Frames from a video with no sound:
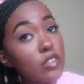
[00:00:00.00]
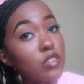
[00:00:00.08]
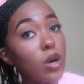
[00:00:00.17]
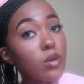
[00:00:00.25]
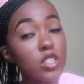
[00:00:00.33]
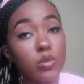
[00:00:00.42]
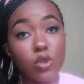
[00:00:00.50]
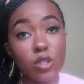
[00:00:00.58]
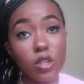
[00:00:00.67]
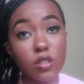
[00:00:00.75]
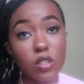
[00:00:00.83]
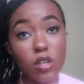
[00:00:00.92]
If y'all wanna see more
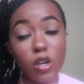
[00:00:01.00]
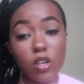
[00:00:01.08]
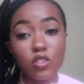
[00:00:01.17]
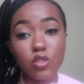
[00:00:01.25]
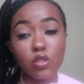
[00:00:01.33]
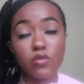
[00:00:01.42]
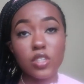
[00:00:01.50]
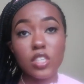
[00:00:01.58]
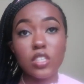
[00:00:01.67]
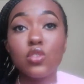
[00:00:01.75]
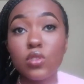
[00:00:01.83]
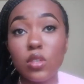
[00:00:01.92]
clothing hauls, don't
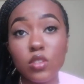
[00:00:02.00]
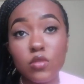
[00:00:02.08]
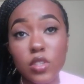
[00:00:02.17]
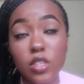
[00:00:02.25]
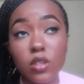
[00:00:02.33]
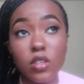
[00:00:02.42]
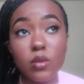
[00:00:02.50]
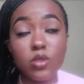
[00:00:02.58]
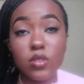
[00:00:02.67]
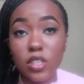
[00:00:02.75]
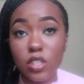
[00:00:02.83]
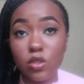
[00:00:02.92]
forget to thumbs this video up
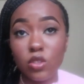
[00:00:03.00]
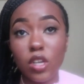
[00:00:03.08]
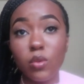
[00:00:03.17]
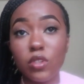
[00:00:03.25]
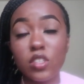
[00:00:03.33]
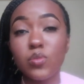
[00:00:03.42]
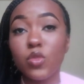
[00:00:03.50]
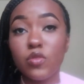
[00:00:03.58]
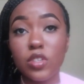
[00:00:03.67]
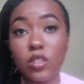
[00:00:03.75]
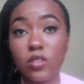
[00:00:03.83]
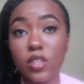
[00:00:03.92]
so that I know y'all wanna see more
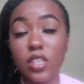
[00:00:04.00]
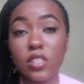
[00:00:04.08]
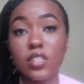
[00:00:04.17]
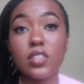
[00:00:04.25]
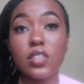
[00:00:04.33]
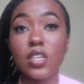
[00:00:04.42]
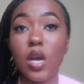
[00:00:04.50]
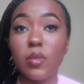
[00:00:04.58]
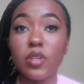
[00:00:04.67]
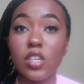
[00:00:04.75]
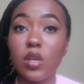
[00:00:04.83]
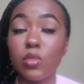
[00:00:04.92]
videos like this and
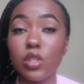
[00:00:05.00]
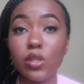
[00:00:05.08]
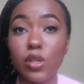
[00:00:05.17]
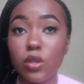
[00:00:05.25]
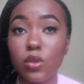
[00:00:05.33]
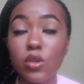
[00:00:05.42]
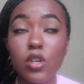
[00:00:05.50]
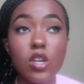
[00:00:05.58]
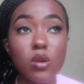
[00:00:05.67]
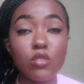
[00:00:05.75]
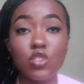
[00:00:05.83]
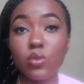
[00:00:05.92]
comment down below
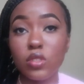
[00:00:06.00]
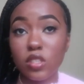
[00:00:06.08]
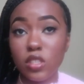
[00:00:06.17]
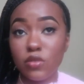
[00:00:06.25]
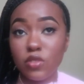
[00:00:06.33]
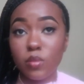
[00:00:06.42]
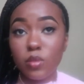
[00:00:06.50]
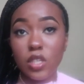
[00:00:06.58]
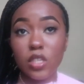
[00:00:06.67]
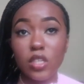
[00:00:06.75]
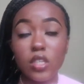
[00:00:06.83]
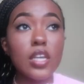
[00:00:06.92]
what you wanna see from me.